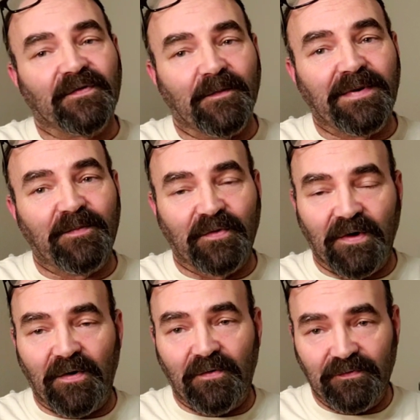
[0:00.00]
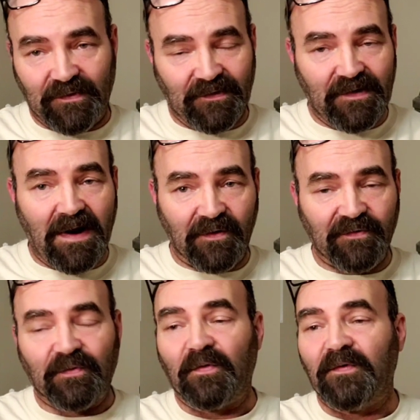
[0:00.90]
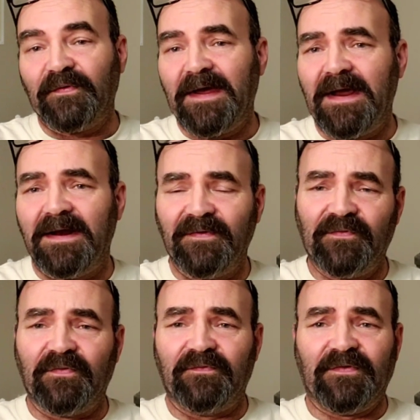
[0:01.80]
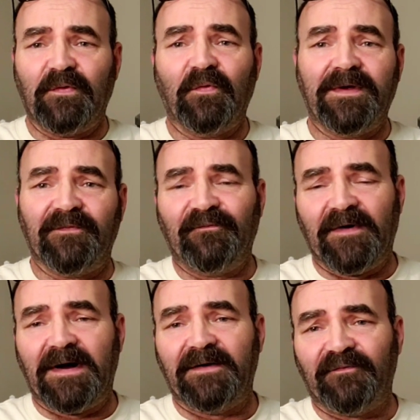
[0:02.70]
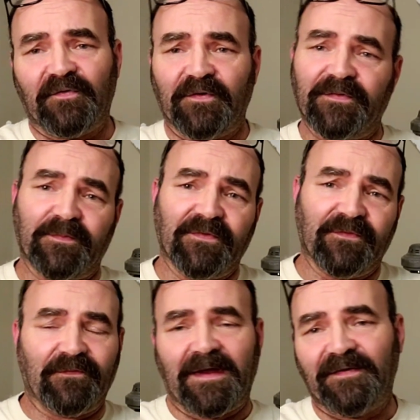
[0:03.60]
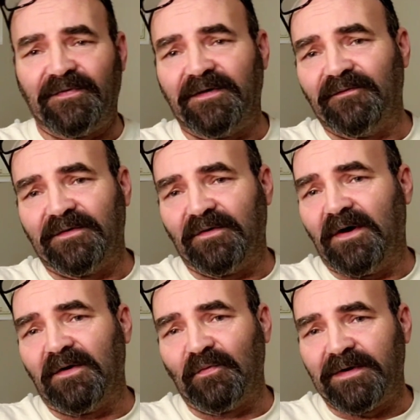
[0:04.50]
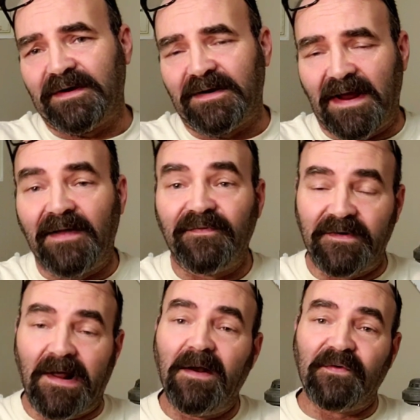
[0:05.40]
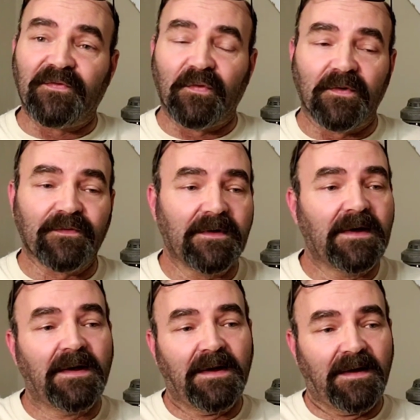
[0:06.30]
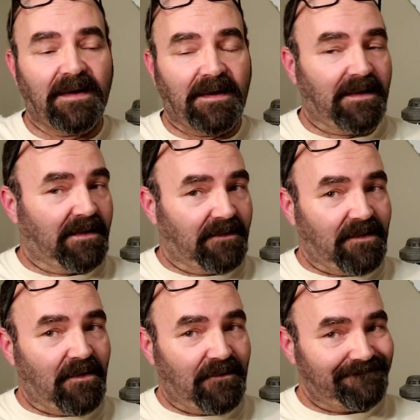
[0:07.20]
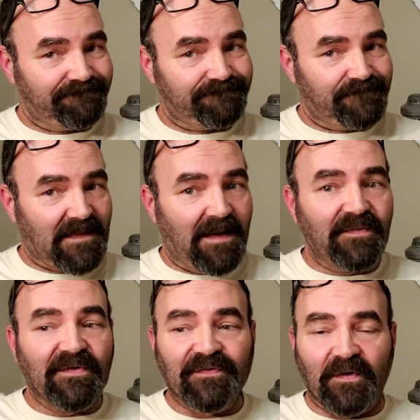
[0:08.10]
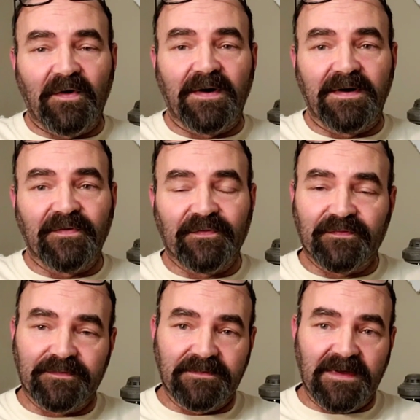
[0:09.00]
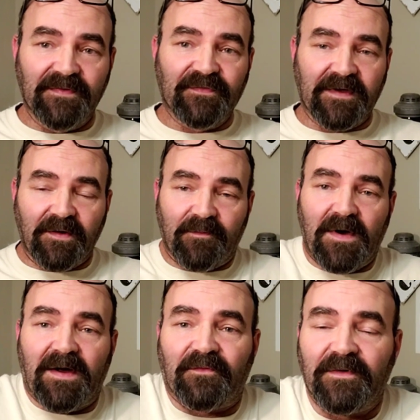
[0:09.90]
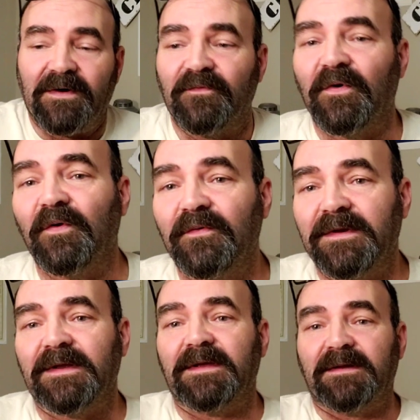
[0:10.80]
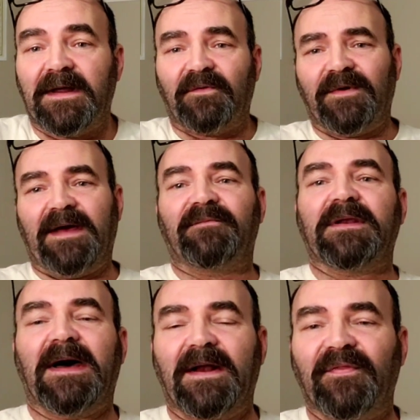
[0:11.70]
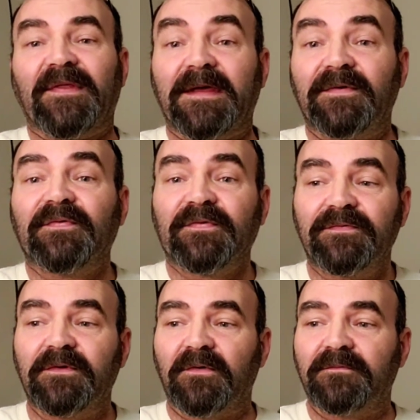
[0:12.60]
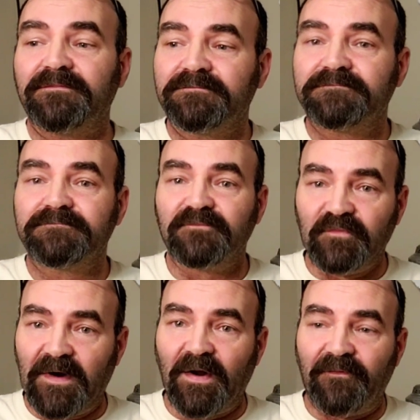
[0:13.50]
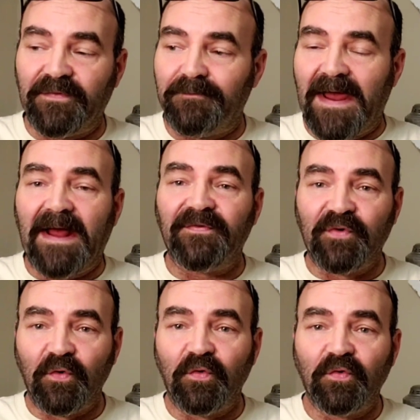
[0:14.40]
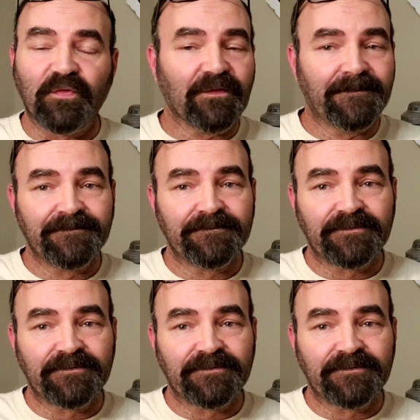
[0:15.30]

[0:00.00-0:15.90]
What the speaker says: Some people go to the dollar stores. Hey, let's see what we can find for Christmas or Thanksgiving or Halloween at the dollar stores. You know, I'm just starting this N-scale model railroad and I don't have a lot of things, you know, right off the bat, tools.